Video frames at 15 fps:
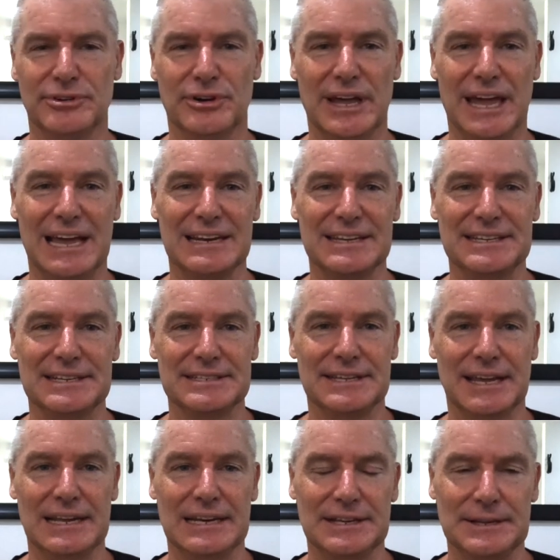for Elliot
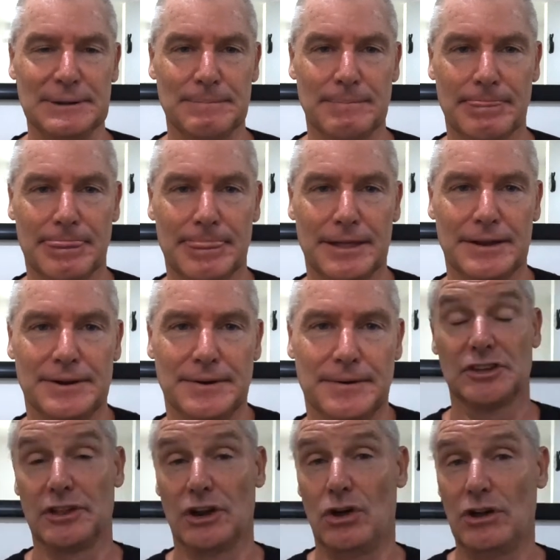Daly.
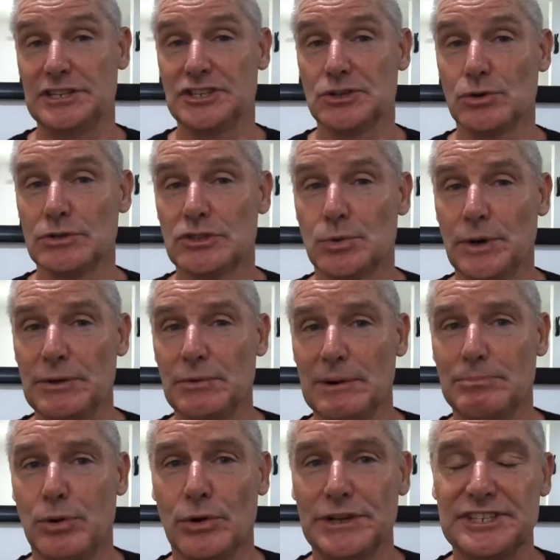So the Lions scored
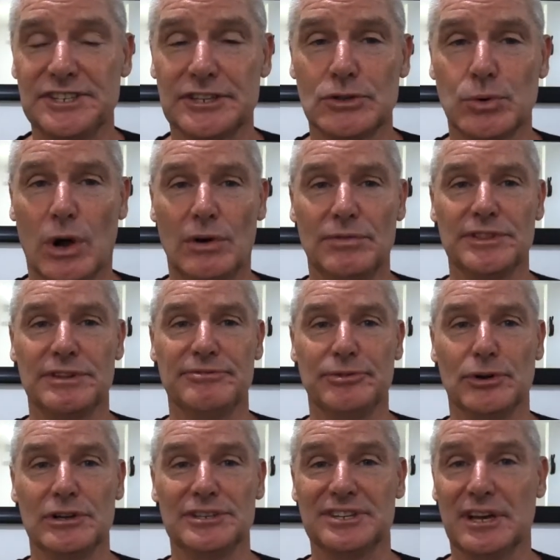21 points to 12 in the
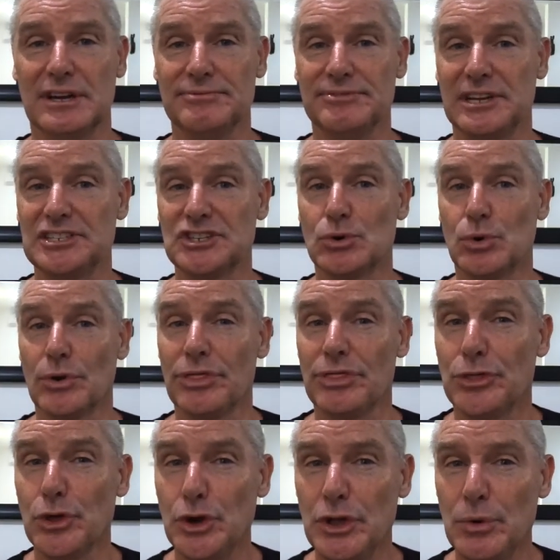first half. They scored
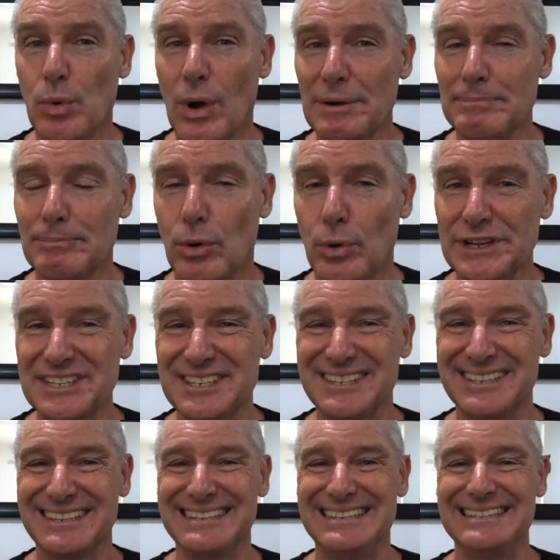31 points
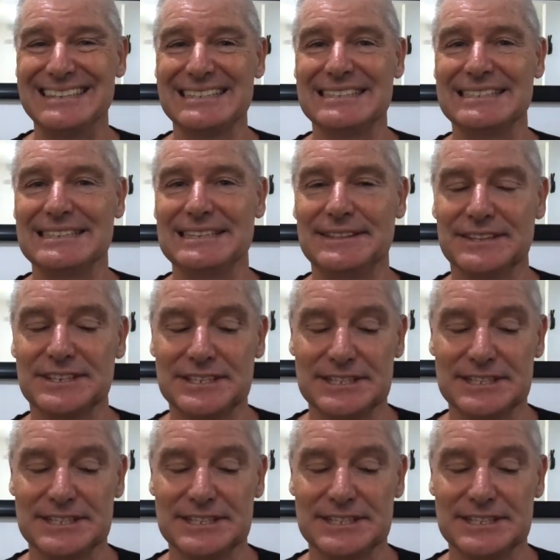to 0 in the